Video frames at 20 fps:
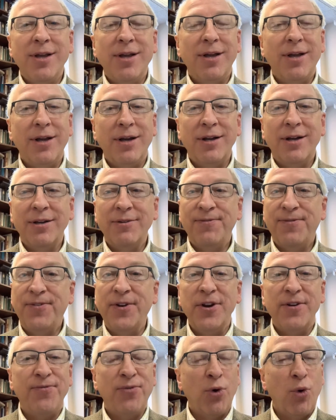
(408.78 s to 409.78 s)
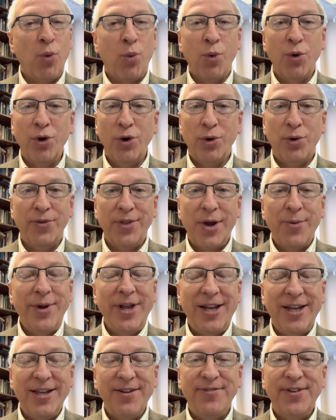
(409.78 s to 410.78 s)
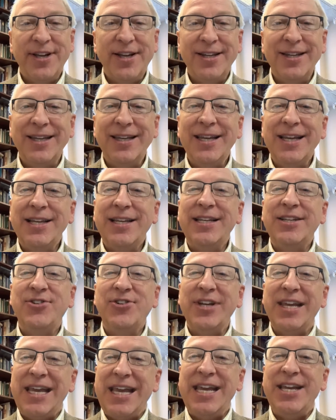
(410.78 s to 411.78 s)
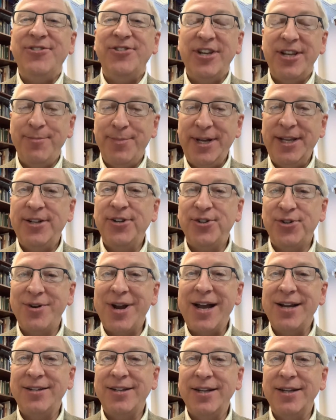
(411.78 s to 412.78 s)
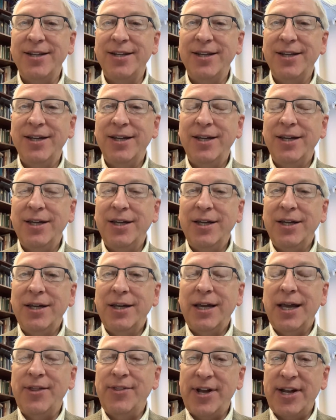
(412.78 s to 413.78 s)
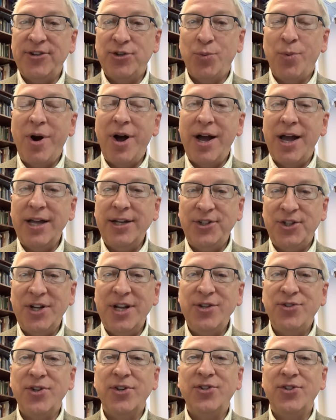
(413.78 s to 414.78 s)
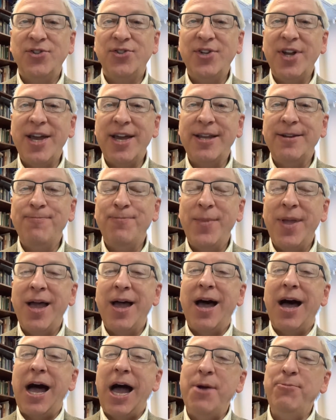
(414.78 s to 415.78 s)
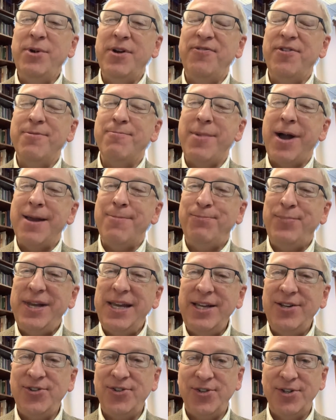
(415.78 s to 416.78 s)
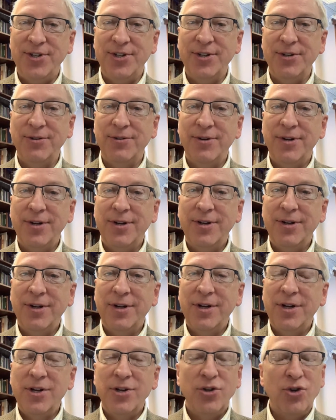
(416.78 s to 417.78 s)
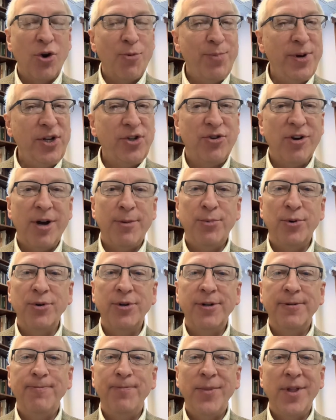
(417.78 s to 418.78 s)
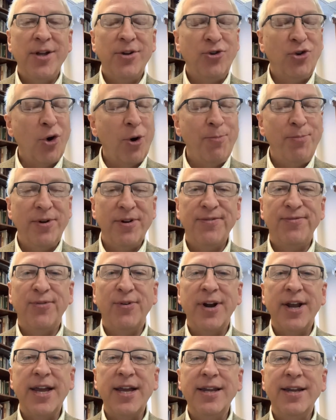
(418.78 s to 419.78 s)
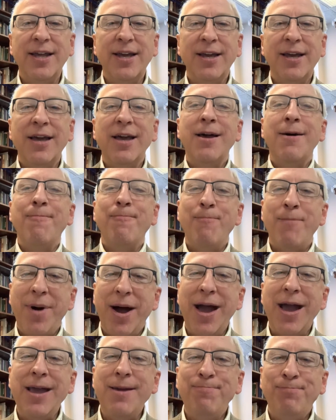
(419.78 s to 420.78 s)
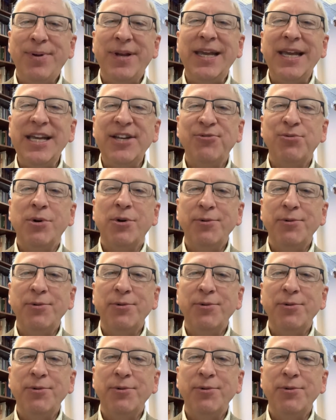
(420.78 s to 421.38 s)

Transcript: uh, fearful world that we live in, it is easy to be distracted. And that's why Jesus said, I'm giving my peace to you. Don't be troubled. Don't be afraid. My peace will